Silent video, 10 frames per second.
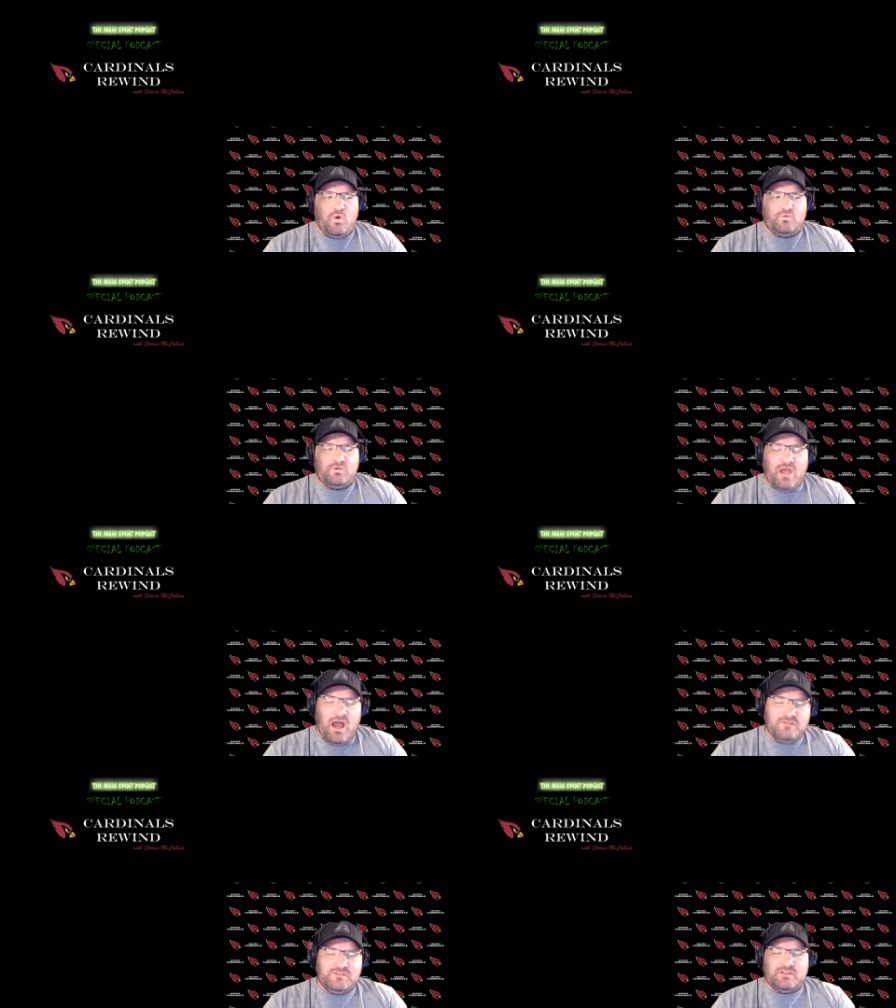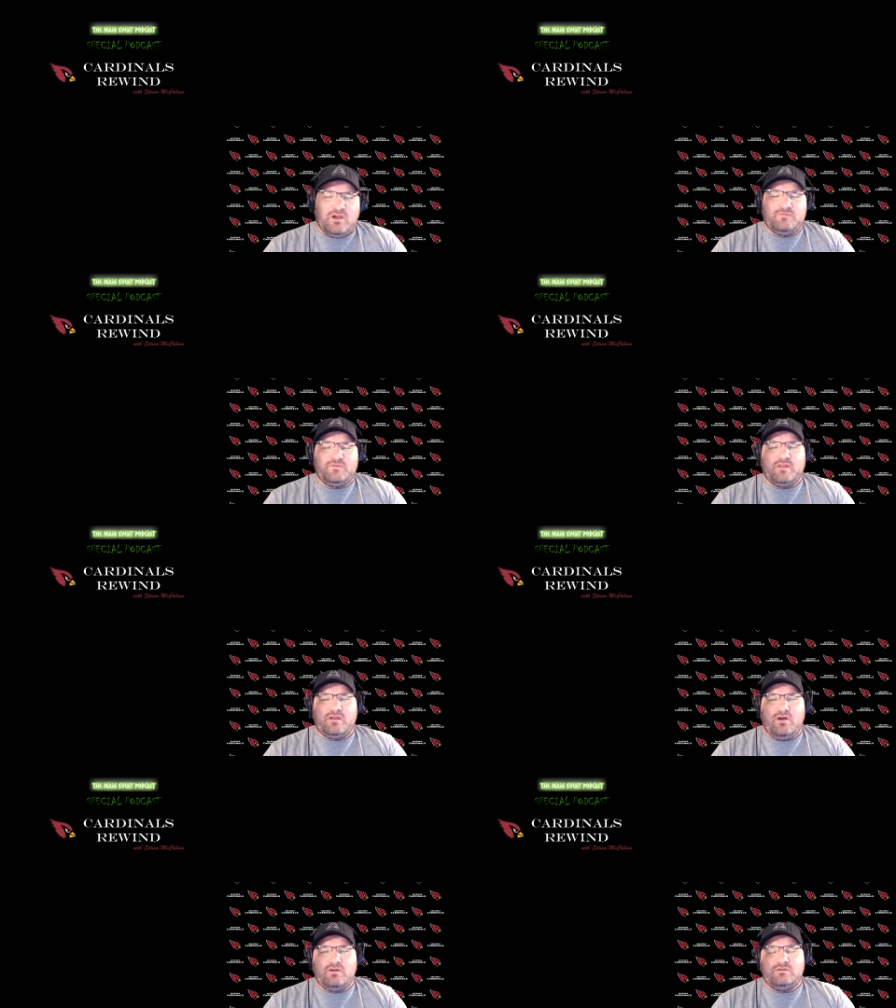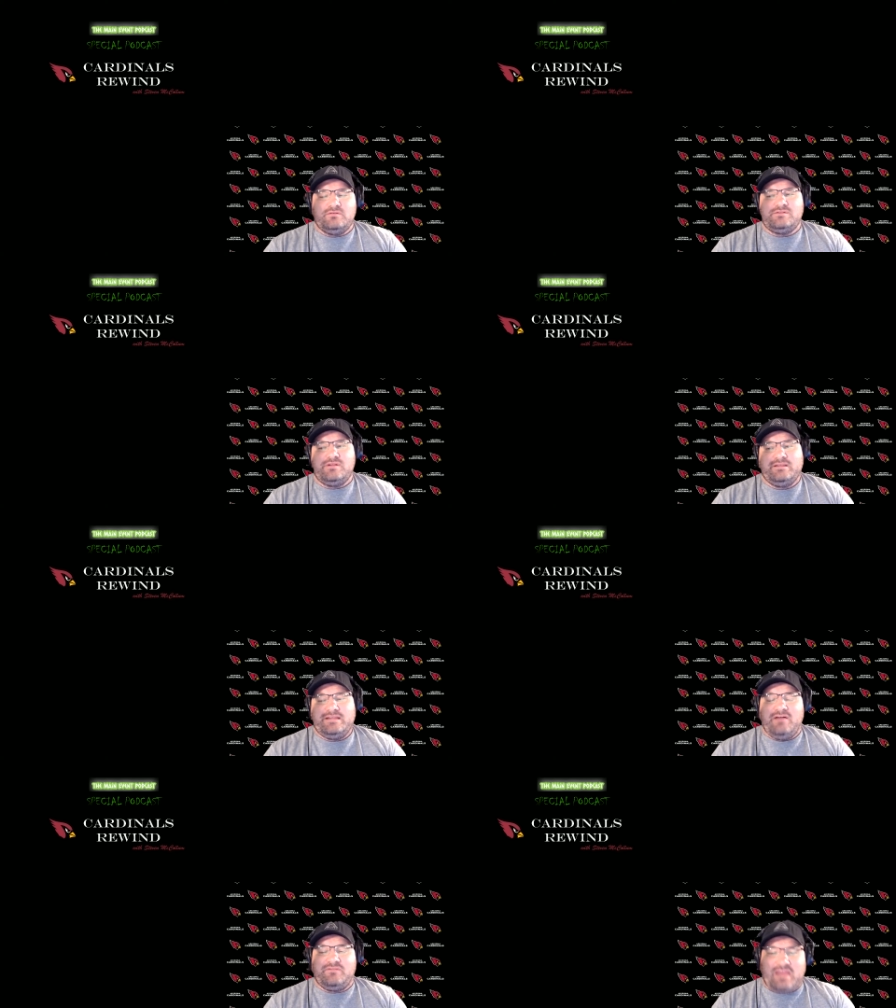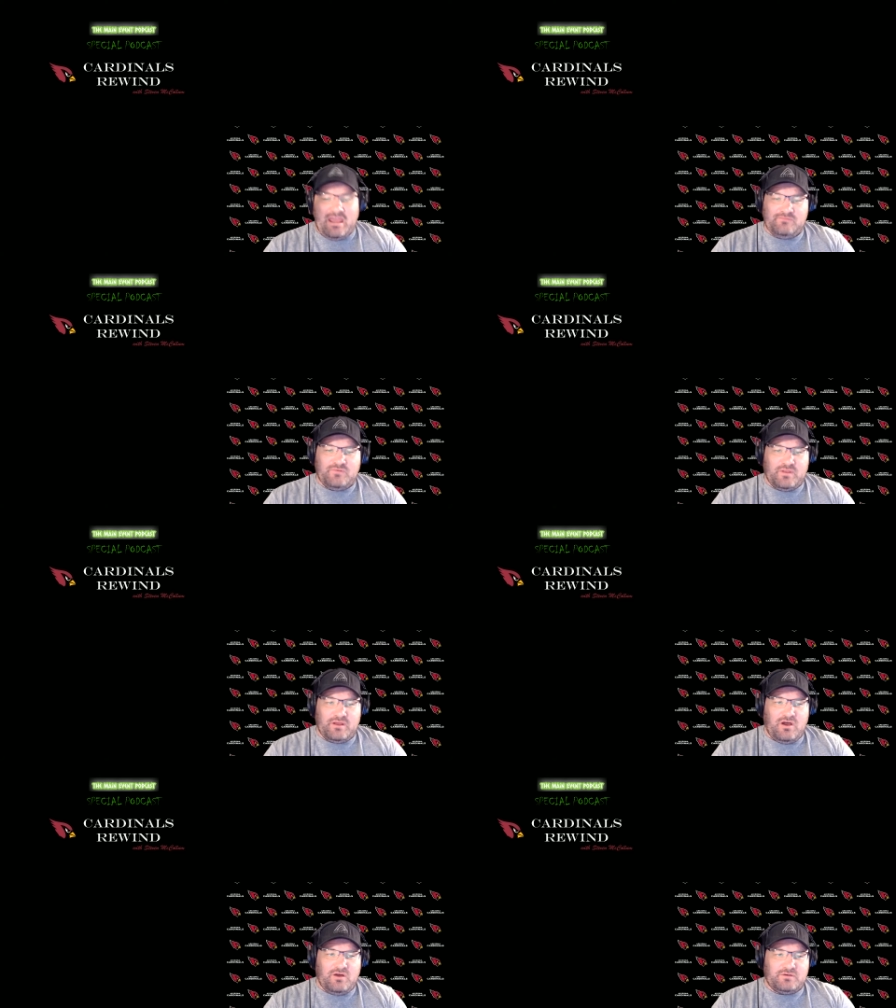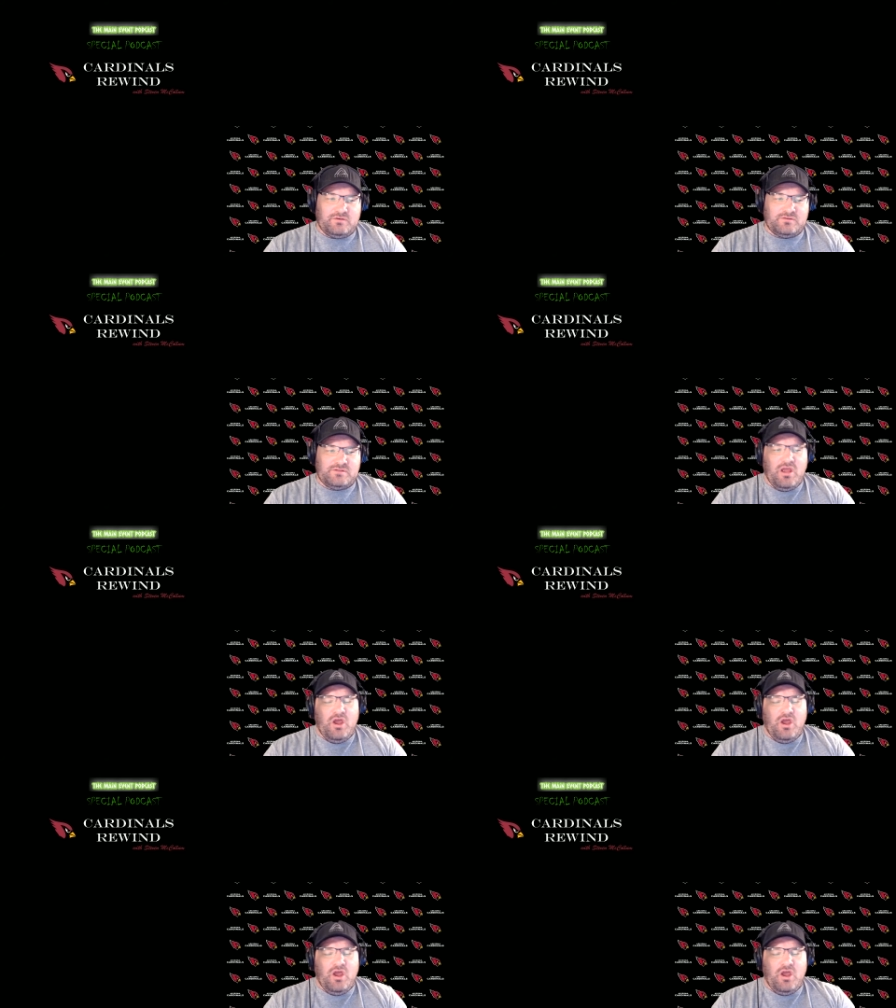Tough start for the Cardinals. Tough game for the Cardinals.